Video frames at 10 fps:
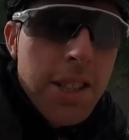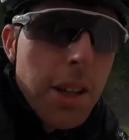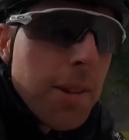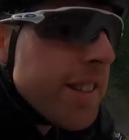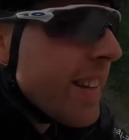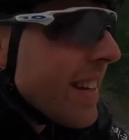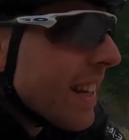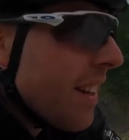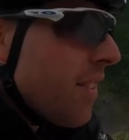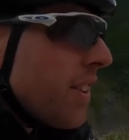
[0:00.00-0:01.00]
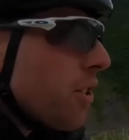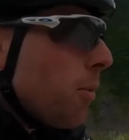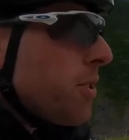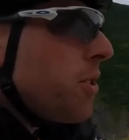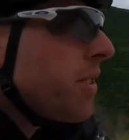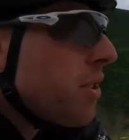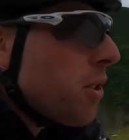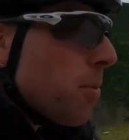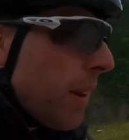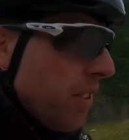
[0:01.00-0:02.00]
So let me take this opportunity
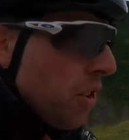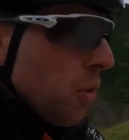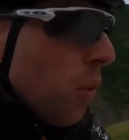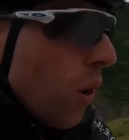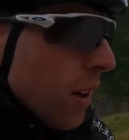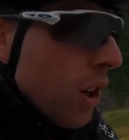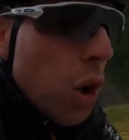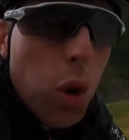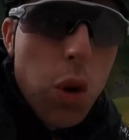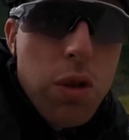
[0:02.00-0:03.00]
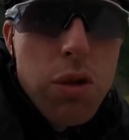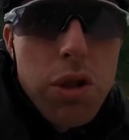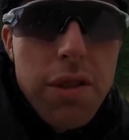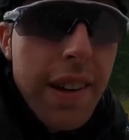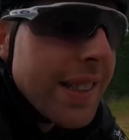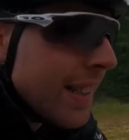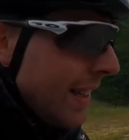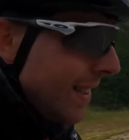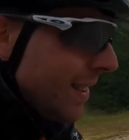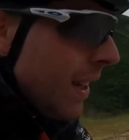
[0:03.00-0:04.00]
to explain to you what a Haute Route event
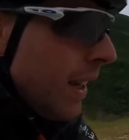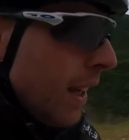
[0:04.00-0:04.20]
is.